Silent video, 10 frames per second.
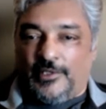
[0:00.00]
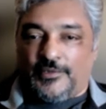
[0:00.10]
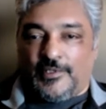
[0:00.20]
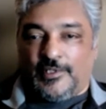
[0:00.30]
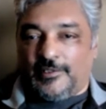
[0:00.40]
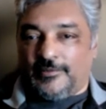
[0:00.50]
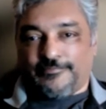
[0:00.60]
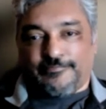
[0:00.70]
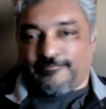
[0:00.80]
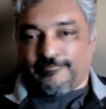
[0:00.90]
place,
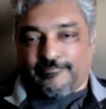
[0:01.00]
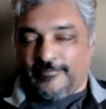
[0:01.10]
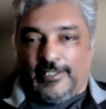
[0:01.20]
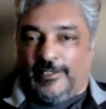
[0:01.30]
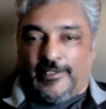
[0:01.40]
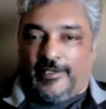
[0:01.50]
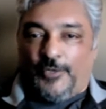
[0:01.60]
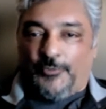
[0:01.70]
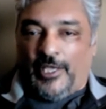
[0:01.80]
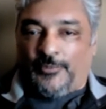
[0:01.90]
then
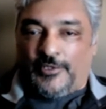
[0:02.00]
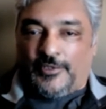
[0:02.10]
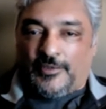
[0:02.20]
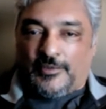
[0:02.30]
I'm happy.